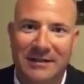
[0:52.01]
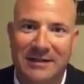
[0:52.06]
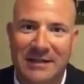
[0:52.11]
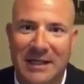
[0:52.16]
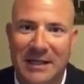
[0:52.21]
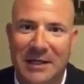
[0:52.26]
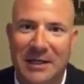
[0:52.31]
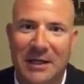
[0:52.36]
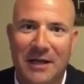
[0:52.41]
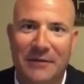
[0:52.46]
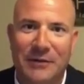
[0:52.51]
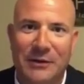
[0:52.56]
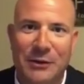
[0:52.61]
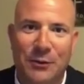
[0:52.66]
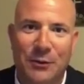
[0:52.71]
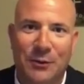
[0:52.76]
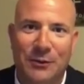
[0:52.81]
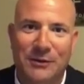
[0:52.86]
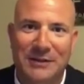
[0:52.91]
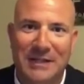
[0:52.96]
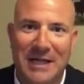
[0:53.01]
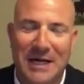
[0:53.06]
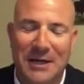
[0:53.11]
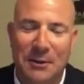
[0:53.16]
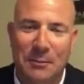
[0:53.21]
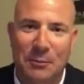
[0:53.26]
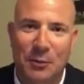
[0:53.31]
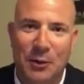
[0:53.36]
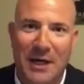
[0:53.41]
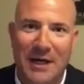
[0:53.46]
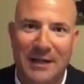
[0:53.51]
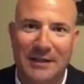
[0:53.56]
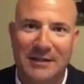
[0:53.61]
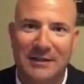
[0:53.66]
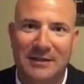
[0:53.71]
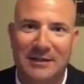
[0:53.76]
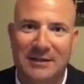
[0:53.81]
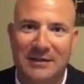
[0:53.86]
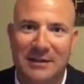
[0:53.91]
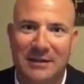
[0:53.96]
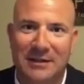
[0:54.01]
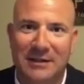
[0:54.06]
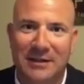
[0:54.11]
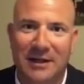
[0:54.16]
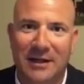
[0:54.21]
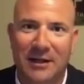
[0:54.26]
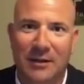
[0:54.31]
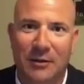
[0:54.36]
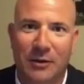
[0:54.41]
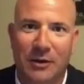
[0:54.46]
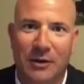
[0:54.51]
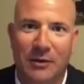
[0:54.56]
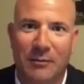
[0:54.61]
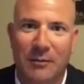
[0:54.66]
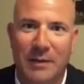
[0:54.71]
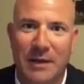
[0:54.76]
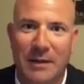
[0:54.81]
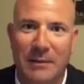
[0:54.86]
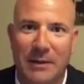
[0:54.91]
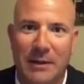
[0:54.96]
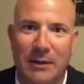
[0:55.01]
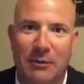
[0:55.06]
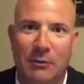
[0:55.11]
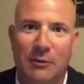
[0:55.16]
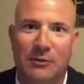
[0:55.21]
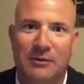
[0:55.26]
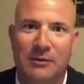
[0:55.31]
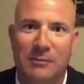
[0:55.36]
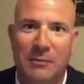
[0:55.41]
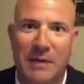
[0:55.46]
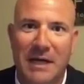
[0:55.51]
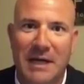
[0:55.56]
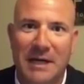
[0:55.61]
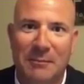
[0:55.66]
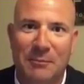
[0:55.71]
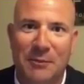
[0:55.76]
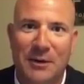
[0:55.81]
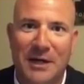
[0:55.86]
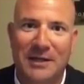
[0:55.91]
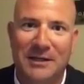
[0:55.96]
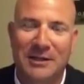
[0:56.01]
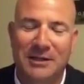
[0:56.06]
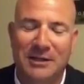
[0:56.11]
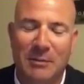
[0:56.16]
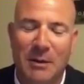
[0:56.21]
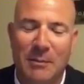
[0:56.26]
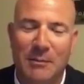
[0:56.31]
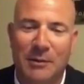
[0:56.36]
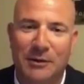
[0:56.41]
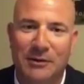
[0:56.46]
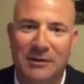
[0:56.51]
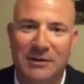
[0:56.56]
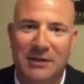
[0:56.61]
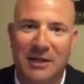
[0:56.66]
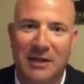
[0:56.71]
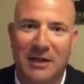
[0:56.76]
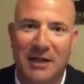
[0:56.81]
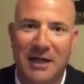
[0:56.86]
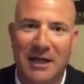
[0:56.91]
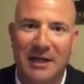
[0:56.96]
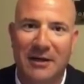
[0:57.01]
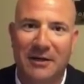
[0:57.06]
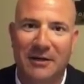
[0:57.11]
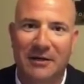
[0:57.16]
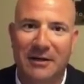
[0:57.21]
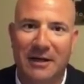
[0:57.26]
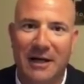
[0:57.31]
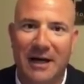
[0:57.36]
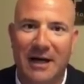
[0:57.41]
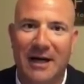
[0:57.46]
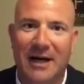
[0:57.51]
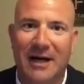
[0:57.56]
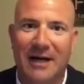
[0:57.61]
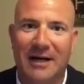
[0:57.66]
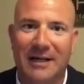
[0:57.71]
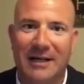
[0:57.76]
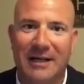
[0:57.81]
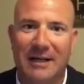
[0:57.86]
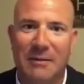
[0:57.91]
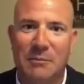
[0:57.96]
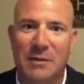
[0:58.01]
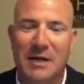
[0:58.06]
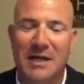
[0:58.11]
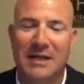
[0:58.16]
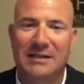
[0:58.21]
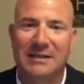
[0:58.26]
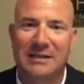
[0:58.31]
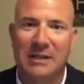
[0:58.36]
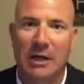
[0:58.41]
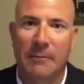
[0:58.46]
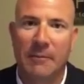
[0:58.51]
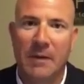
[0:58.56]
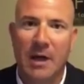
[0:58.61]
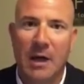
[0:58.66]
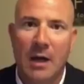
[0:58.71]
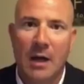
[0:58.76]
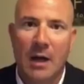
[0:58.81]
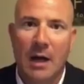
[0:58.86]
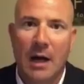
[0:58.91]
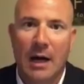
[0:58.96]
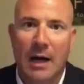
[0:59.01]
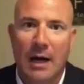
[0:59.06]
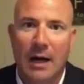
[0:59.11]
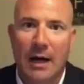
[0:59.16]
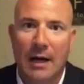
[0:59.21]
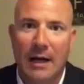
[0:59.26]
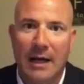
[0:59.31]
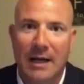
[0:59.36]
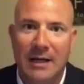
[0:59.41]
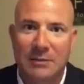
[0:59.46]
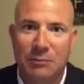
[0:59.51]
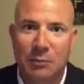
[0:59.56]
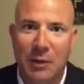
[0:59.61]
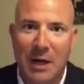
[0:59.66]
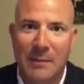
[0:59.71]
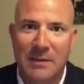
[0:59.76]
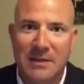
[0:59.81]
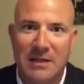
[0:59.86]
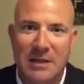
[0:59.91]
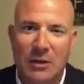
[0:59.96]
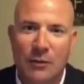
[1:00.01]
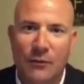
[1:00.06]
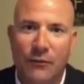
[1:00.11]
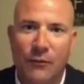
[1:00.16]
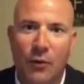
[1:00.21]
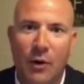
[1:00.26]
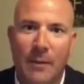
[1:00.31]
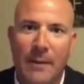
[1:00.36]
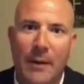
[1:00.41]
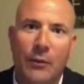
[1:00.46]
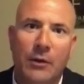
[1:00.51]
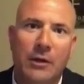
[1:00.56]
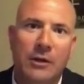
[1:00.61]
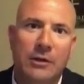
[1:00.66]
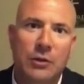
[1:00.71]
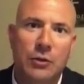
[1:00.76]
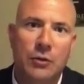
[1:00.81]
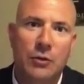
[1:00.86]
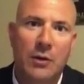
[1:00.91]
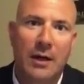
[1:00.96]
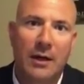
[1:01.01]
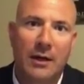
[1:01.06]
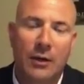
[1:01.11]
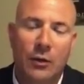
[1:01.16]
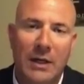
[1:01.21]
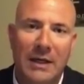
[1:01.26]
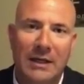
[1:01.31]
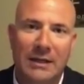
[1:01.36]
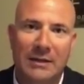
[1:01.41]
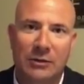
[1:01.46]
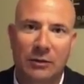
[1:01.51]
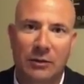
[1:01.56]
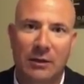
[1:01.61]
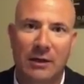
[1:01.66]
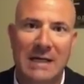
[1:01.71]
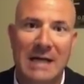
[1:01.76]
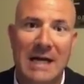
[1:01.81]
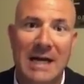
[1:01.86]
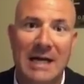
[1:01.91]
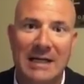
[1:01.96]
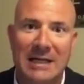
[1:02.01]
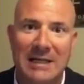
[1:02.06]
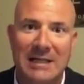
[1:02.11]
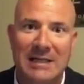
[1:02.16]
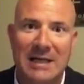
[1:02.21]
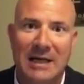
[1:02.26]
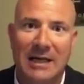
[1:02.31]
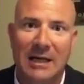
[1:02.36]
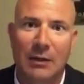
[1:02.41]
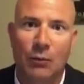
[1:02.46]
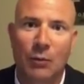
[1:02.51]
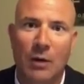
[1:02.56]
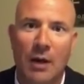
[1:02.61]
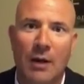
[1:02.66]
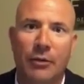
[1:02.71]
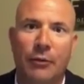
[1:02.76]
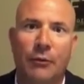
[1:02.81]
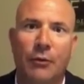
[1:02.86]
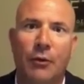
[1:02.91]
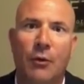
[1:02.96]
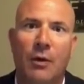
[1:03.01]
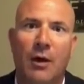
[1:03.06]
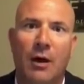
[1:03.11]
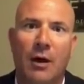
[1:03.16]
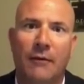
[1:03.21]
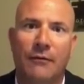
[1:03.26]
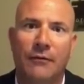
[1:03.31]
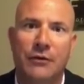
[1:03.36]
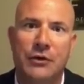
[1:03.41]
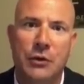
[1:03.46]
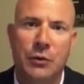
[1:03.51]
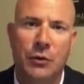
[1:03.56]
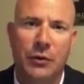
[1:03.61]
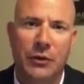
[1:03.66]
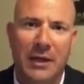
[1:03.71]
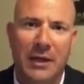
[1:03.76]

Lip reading: 10 and 11-year-old soccer practice, and we're going to maybe throw some batting practice to my middle son later in a bit. So, as promised, the new format, we're going to do a quick sort of 90-second run-through of two